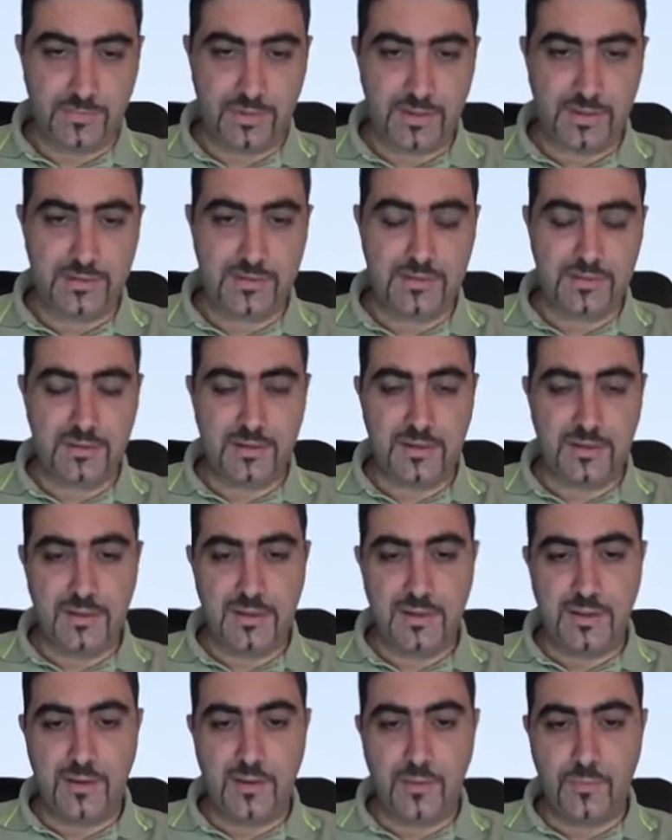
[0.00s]
But
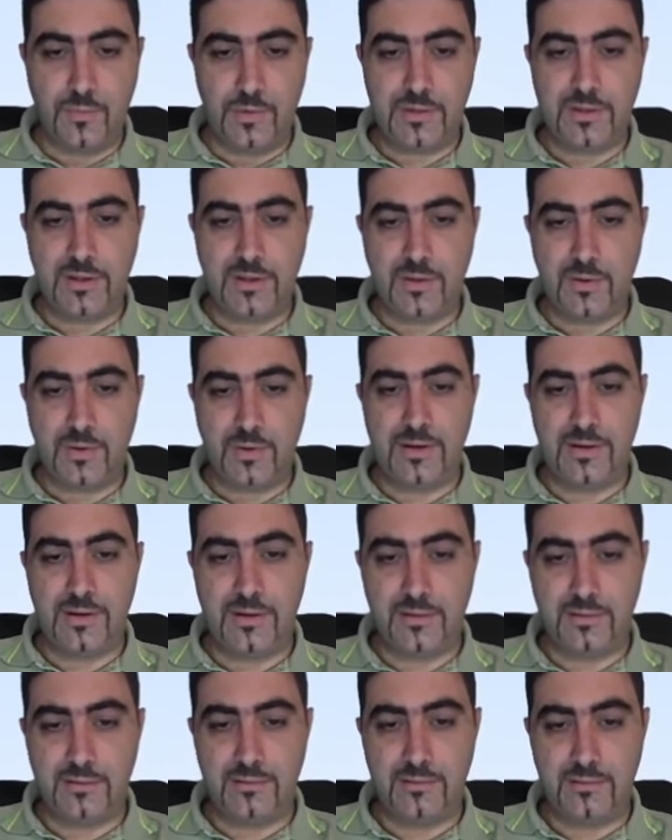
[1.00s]
when you go
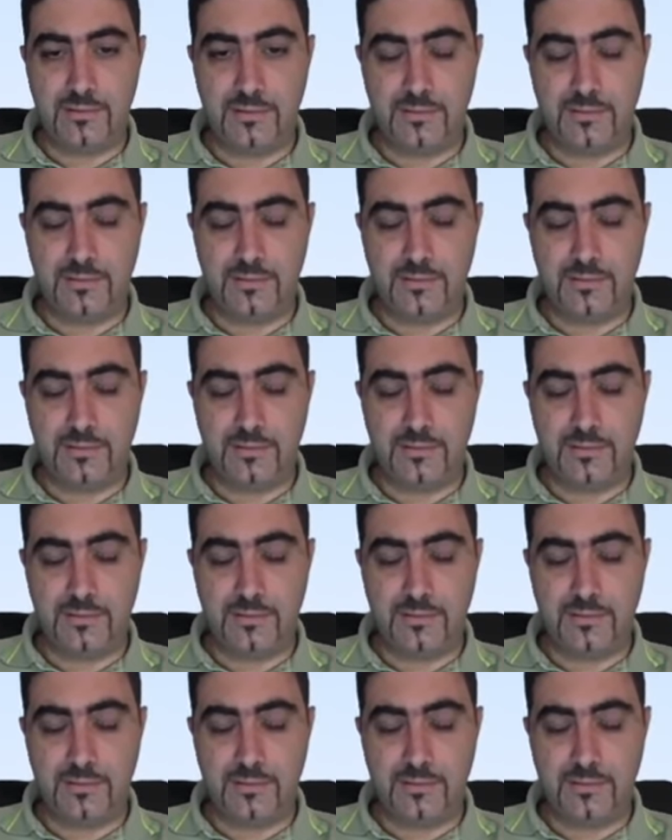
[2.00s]
and